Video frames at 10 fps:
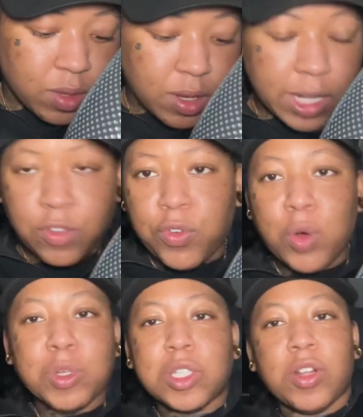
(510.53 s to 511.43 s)
Like, the food
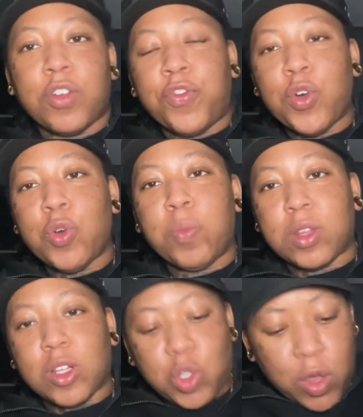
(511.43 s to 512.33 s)
was still the food, but
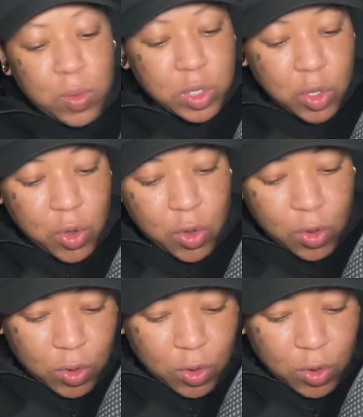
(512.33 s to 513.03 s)
the toy was cool.